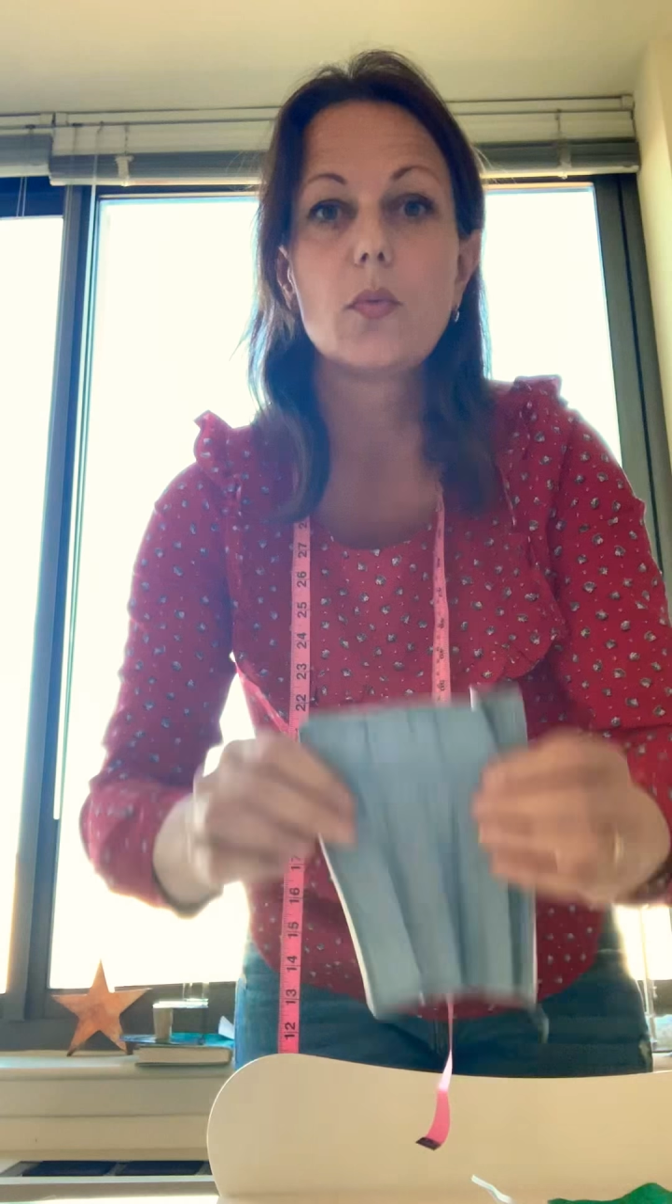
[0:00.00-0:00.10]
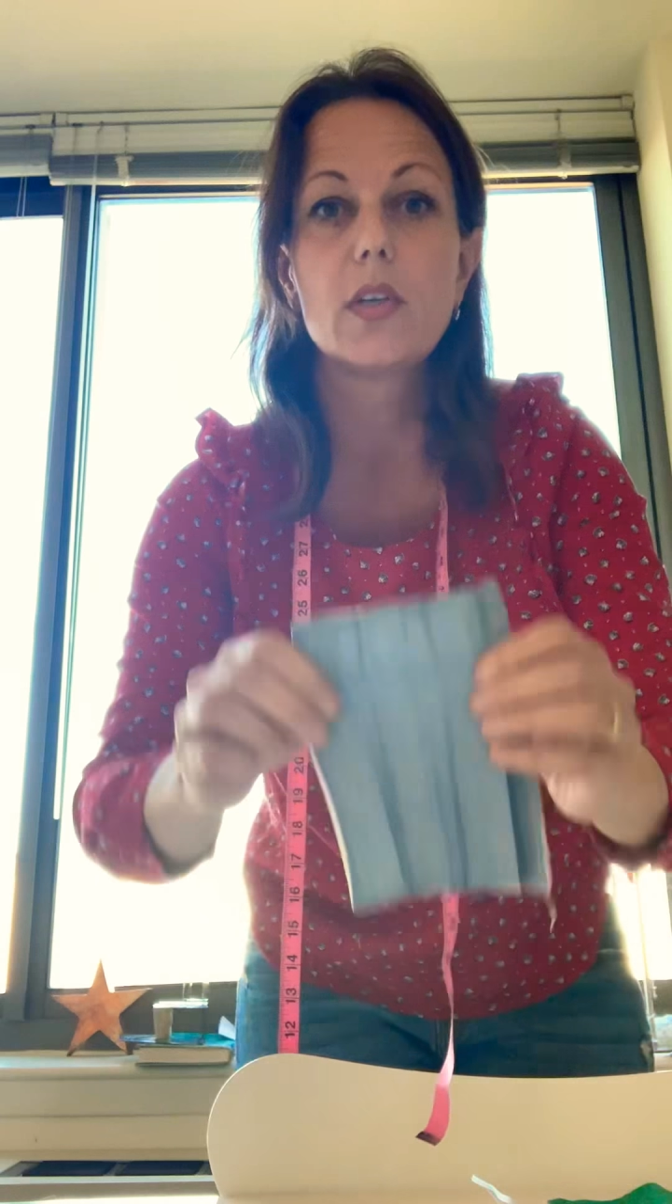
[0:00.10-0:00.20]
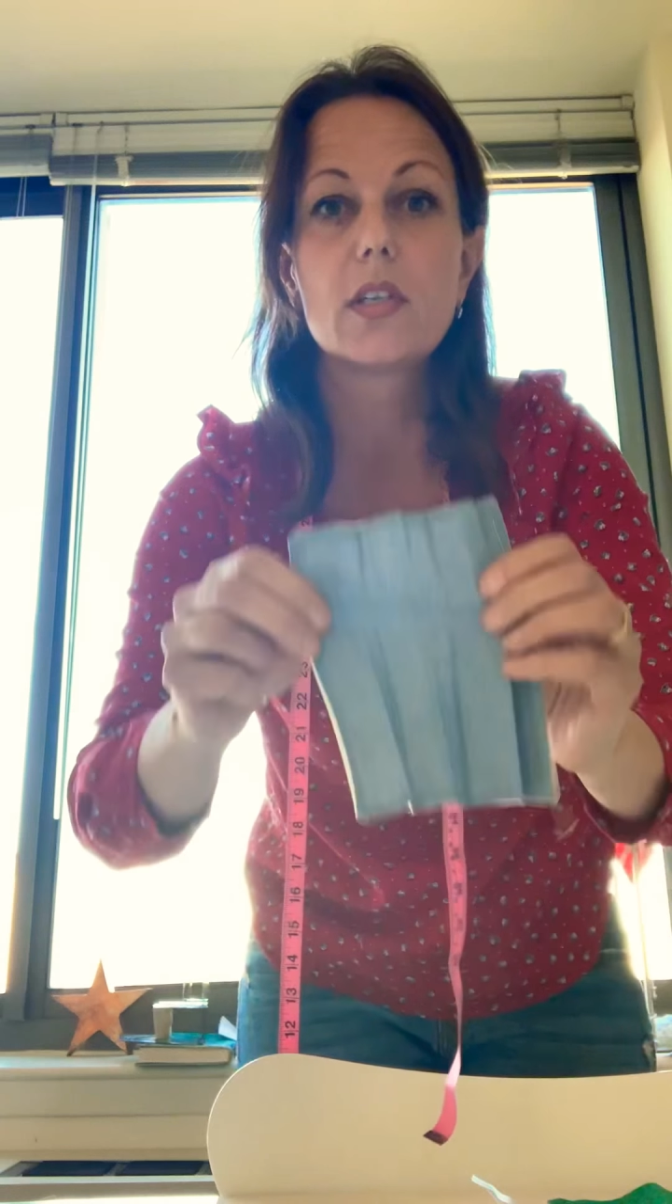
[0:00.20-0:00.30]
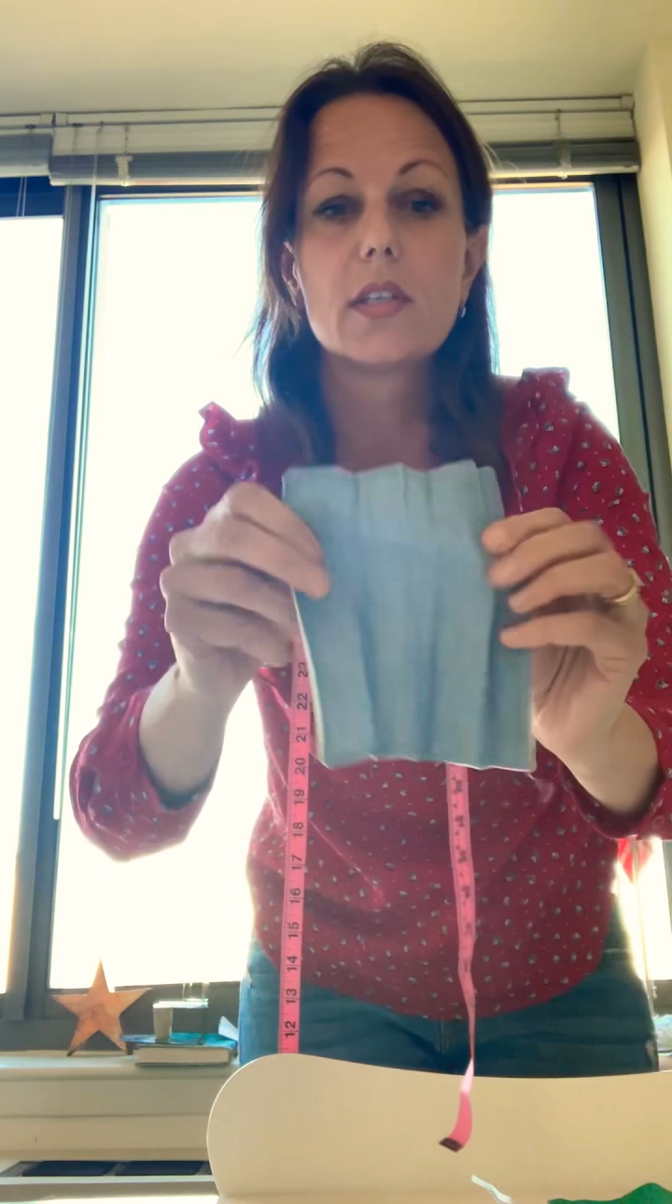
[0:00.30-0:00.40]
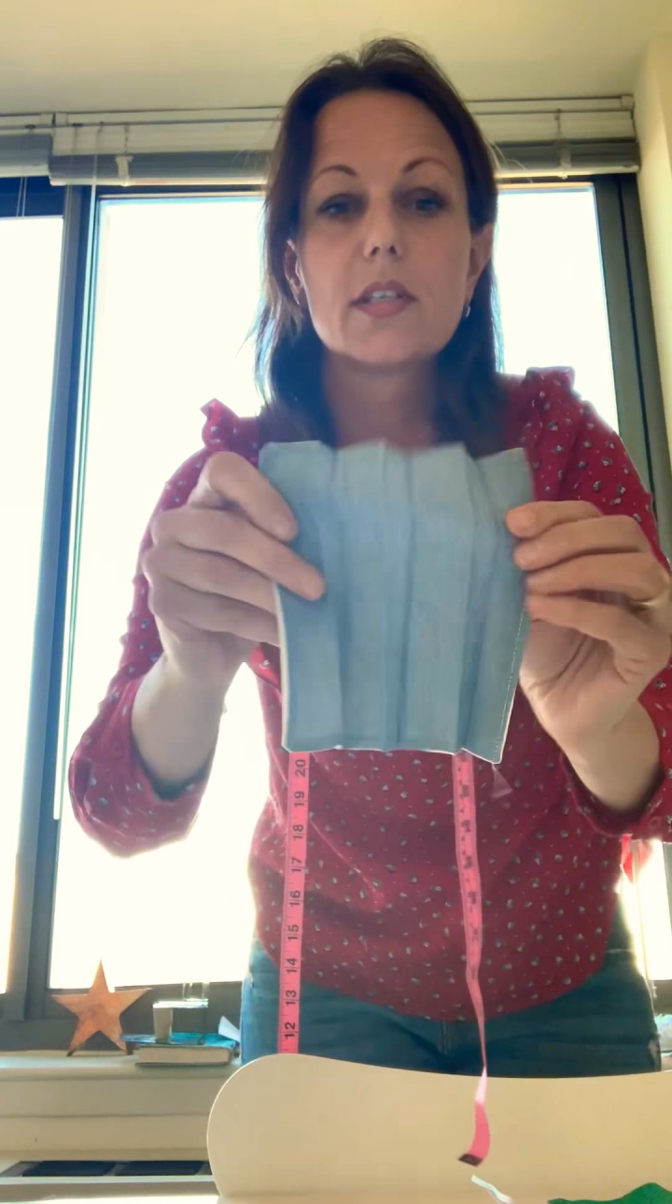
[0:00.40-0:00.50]

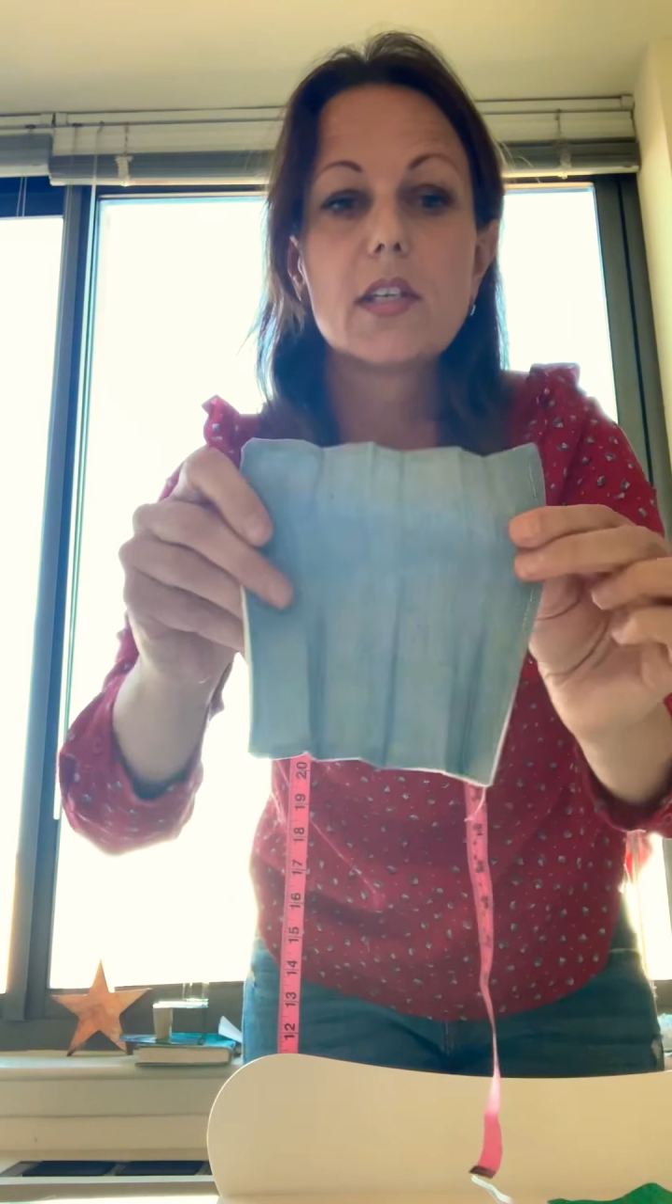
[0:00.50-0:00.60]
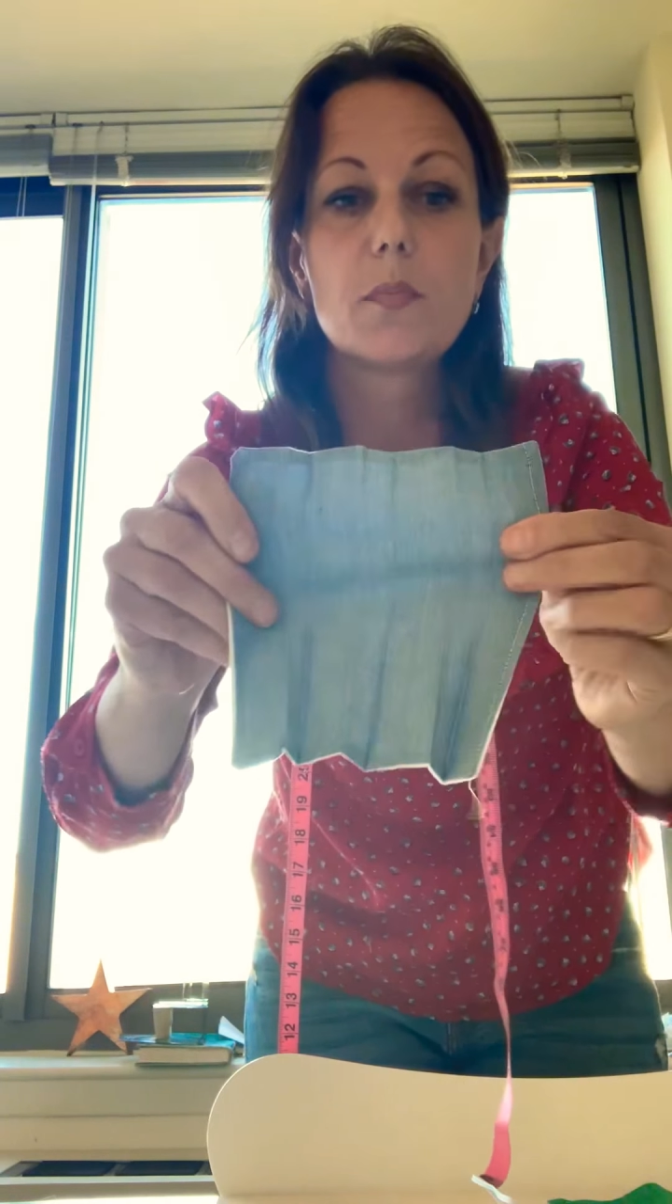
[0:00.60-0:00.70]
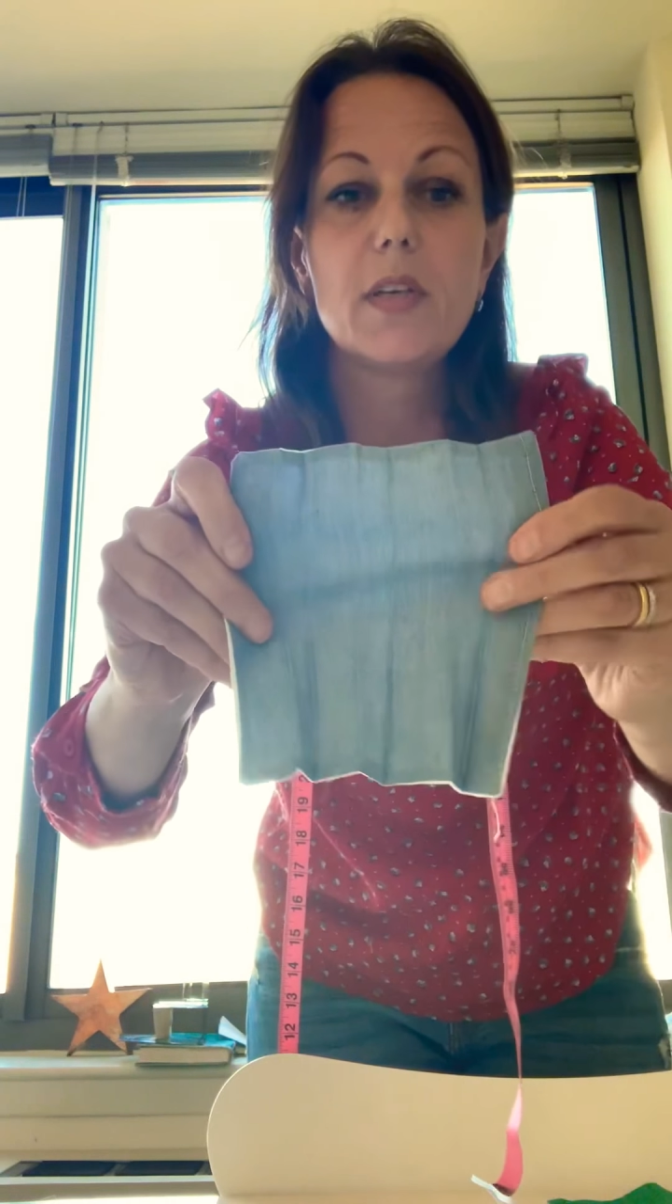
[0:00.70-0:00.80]
which is this